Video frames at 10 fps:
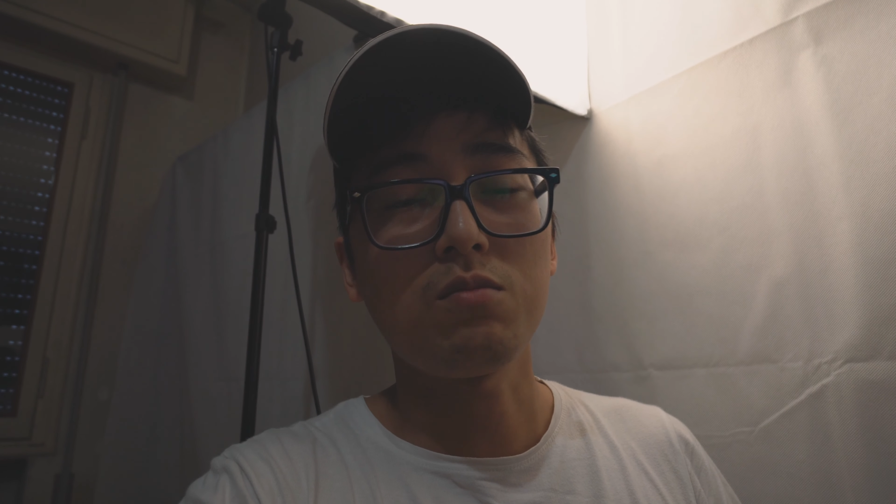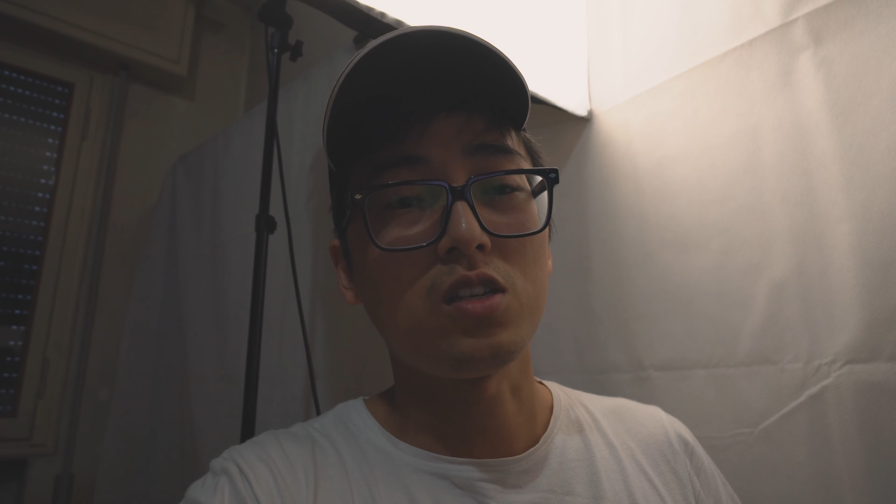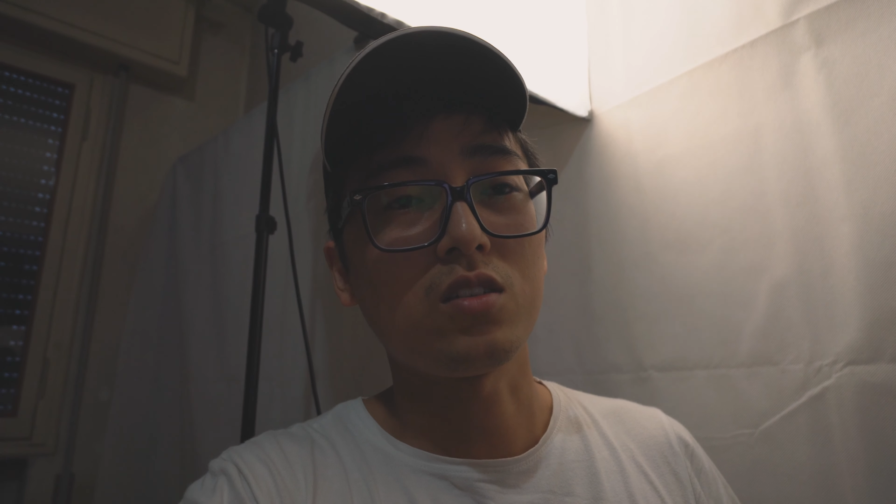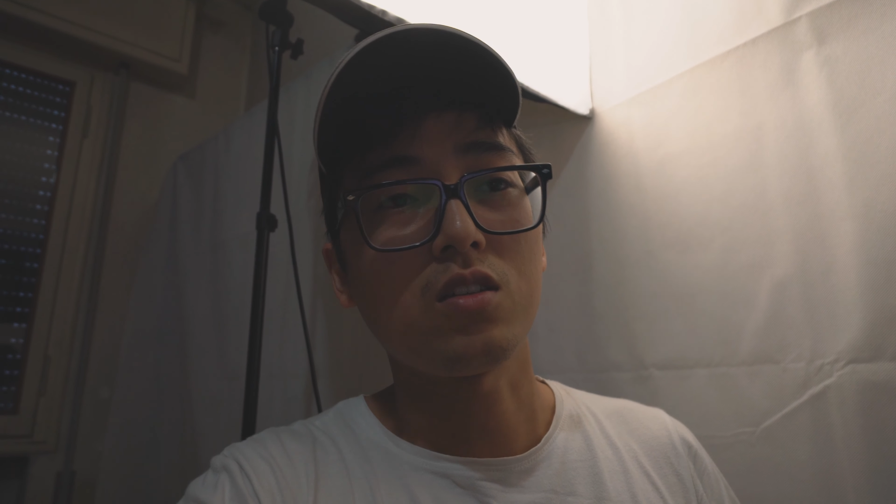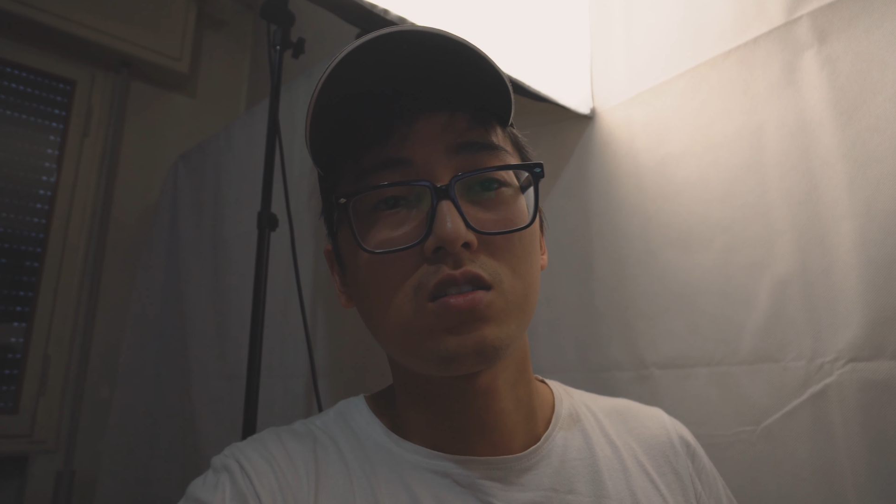
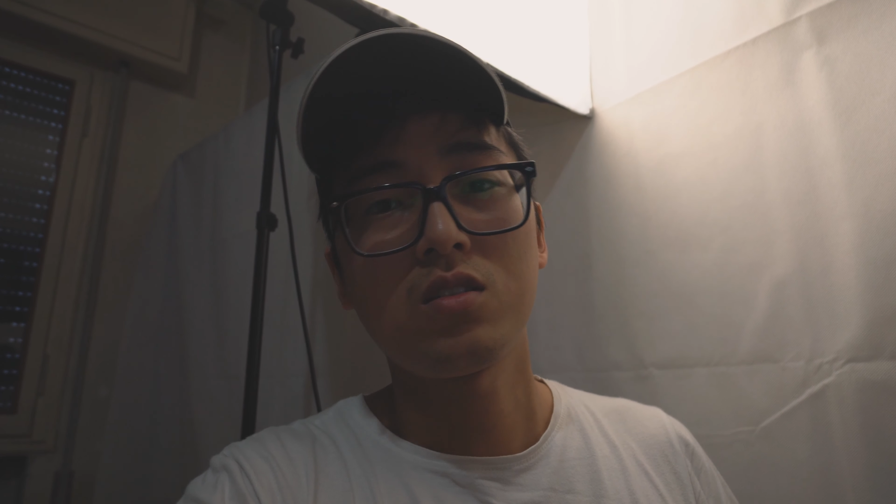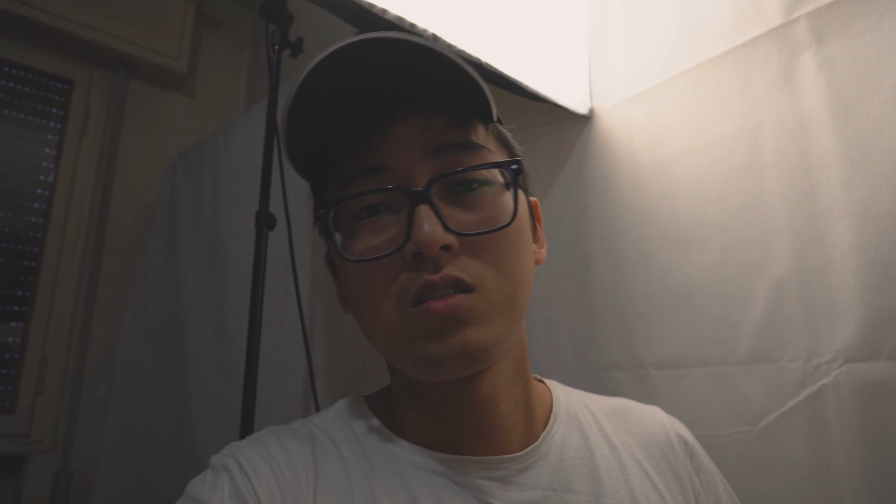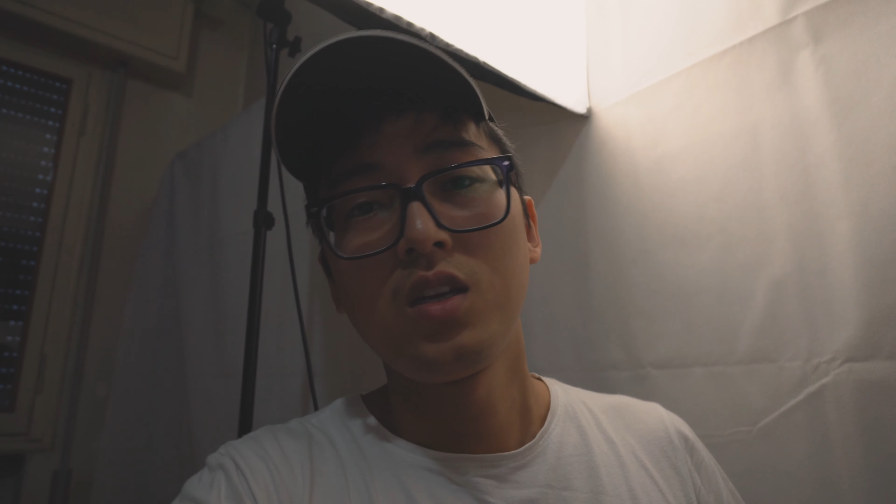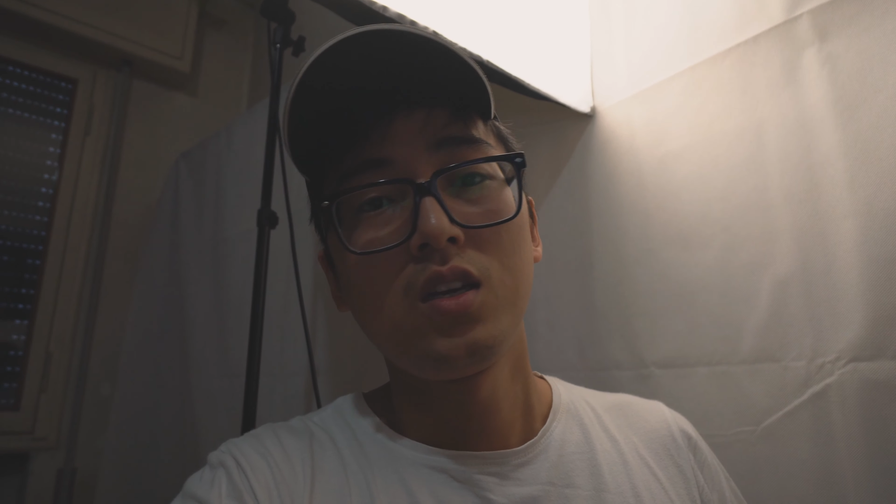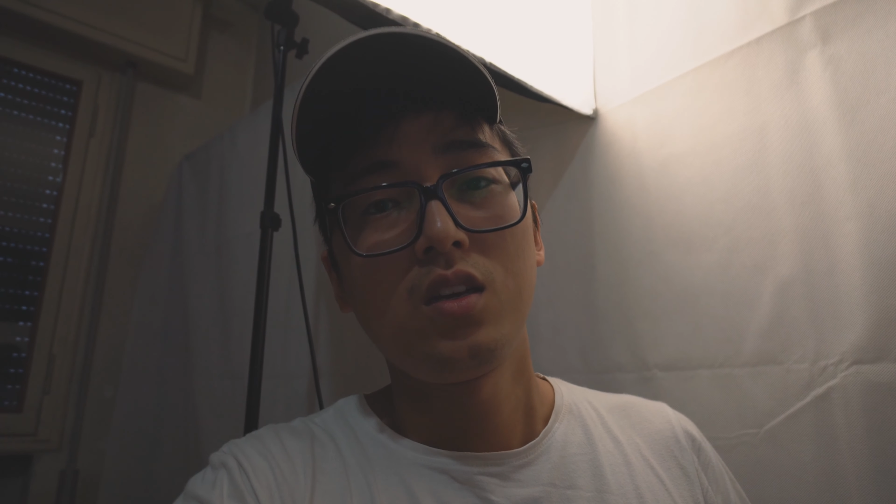lenses
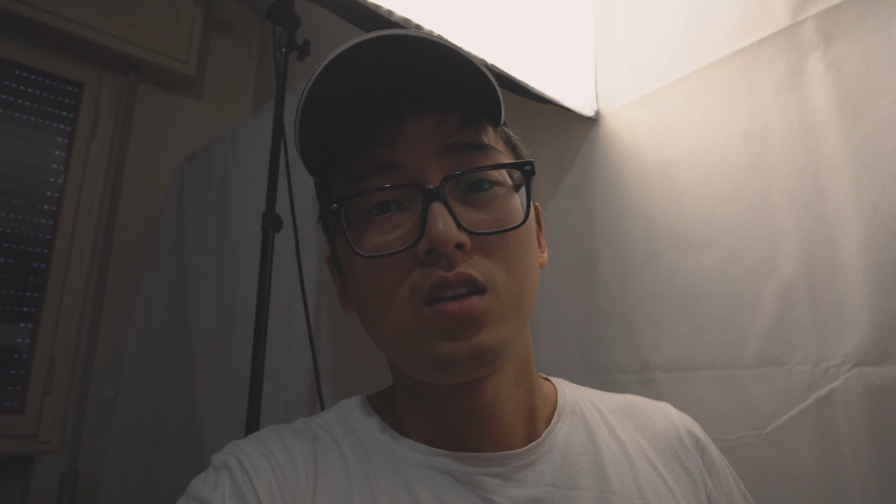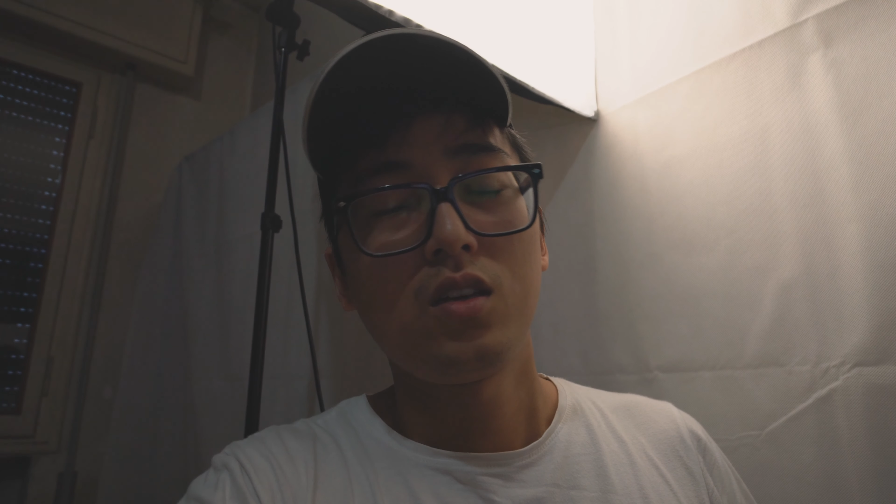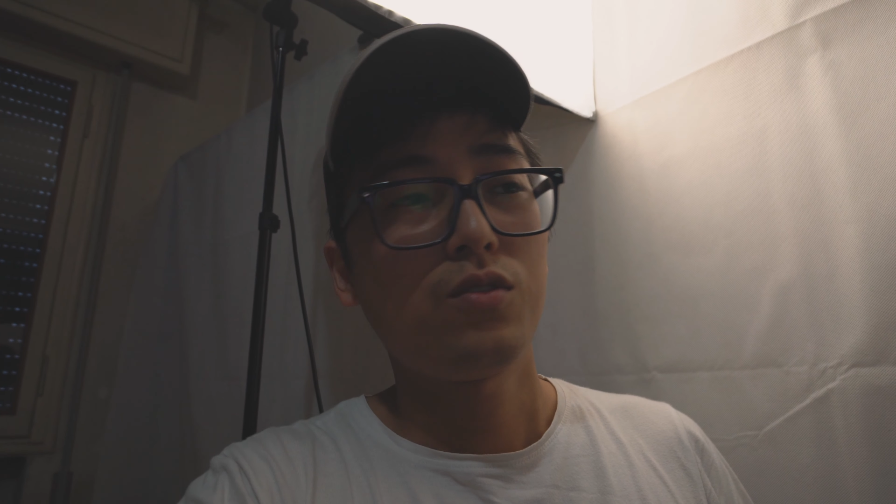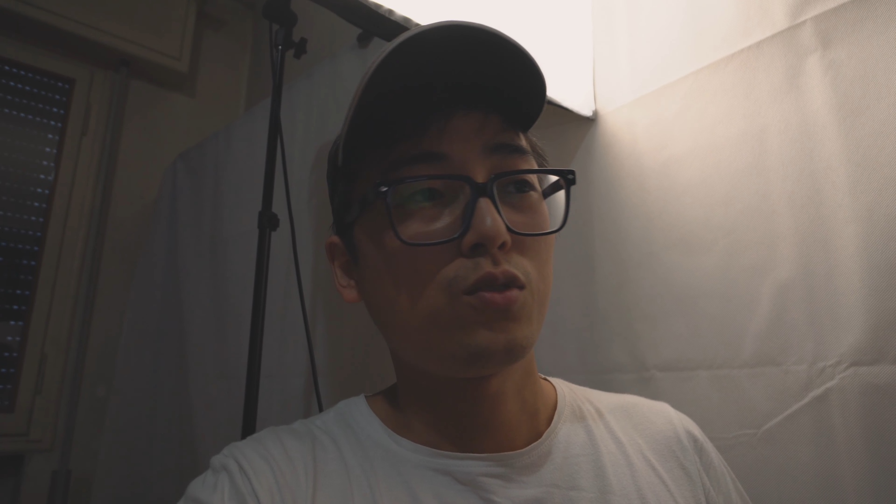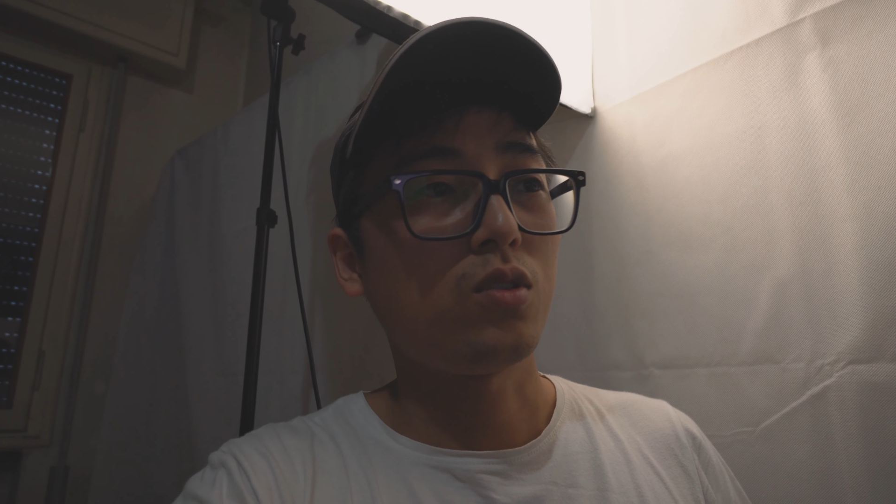
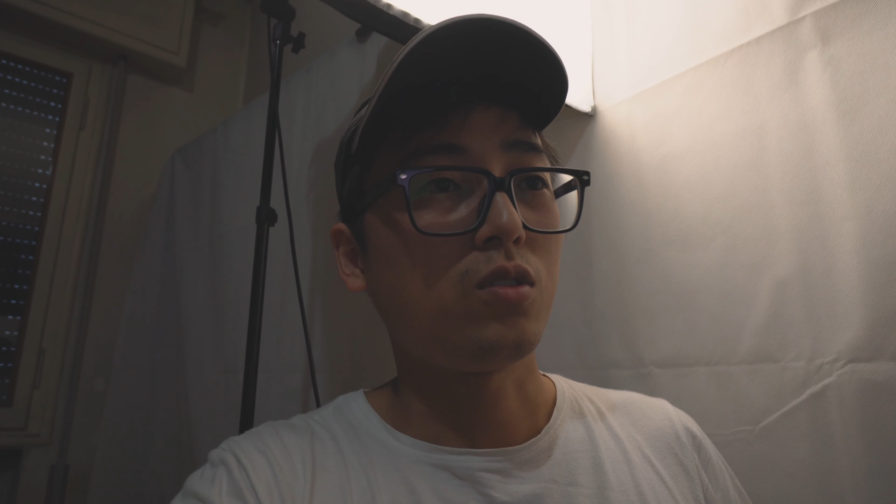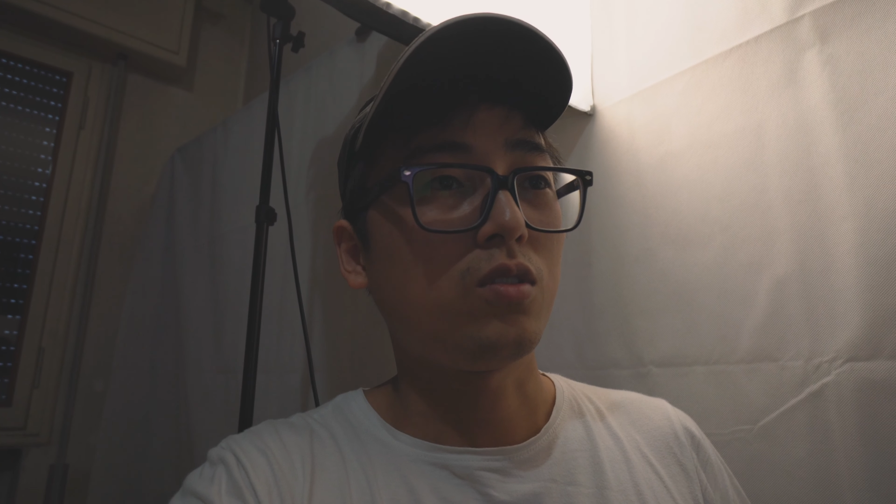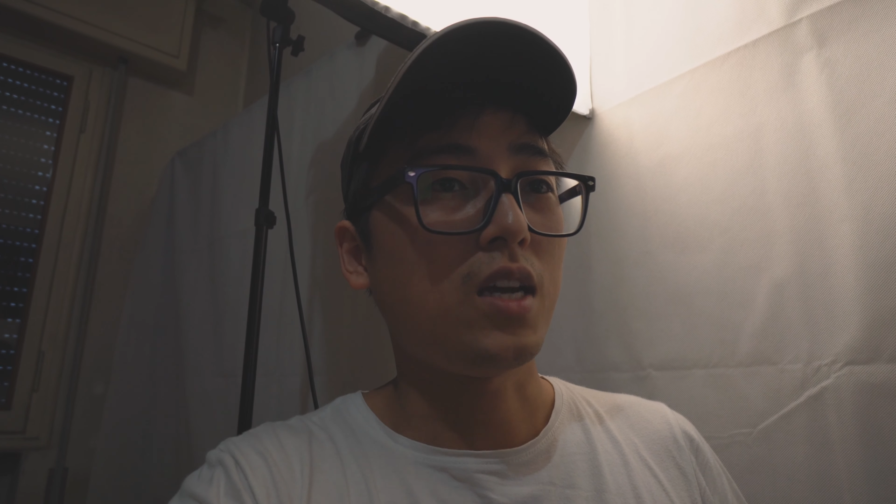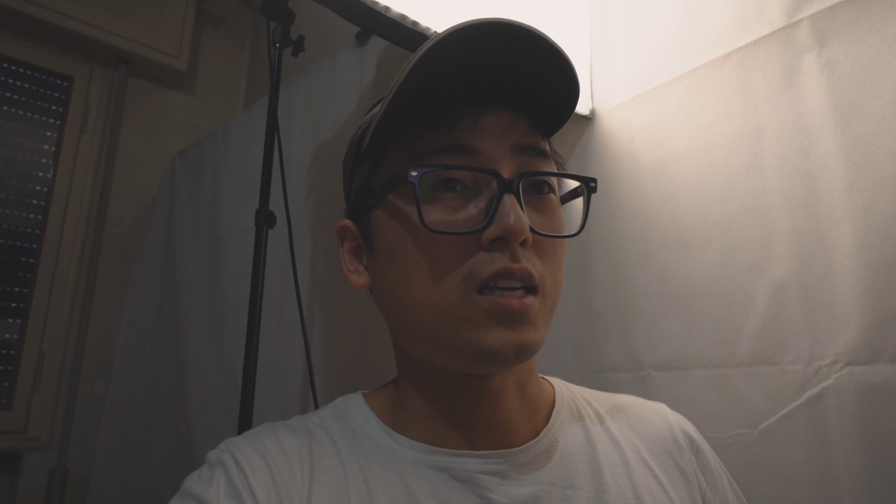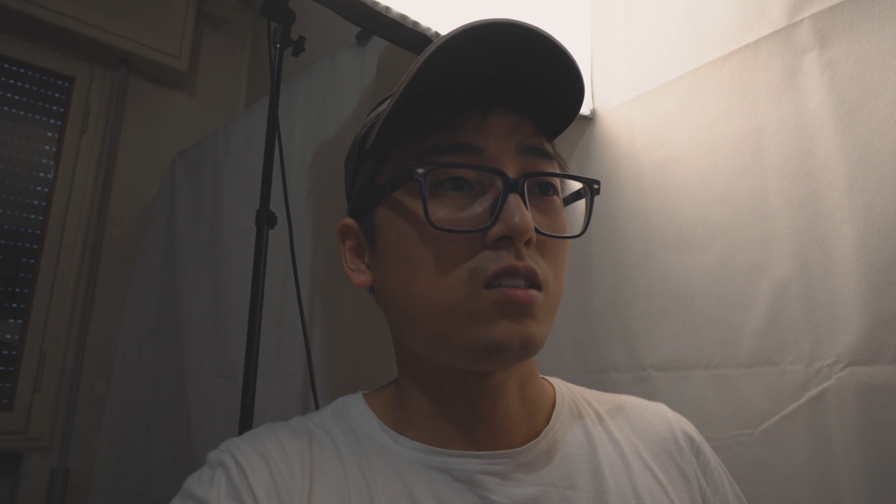for
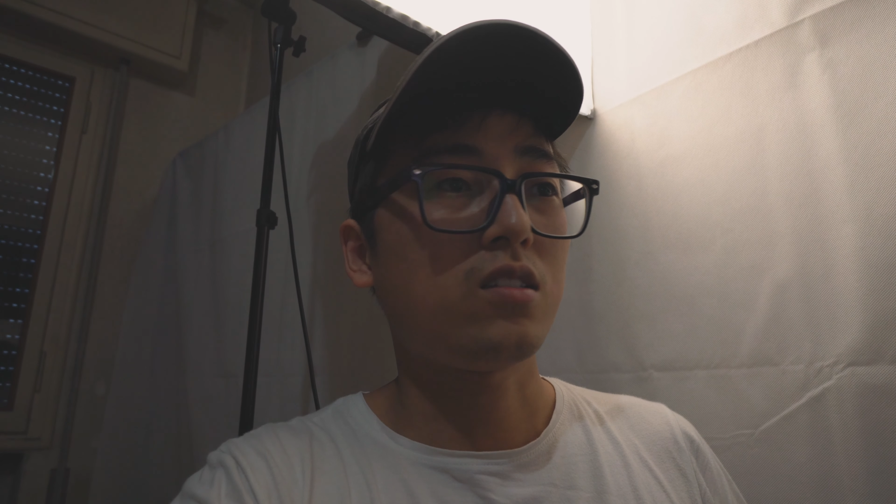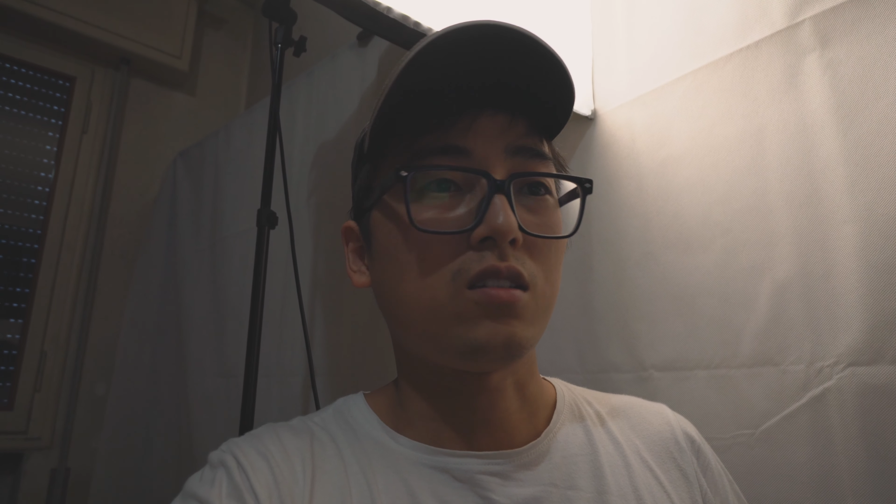that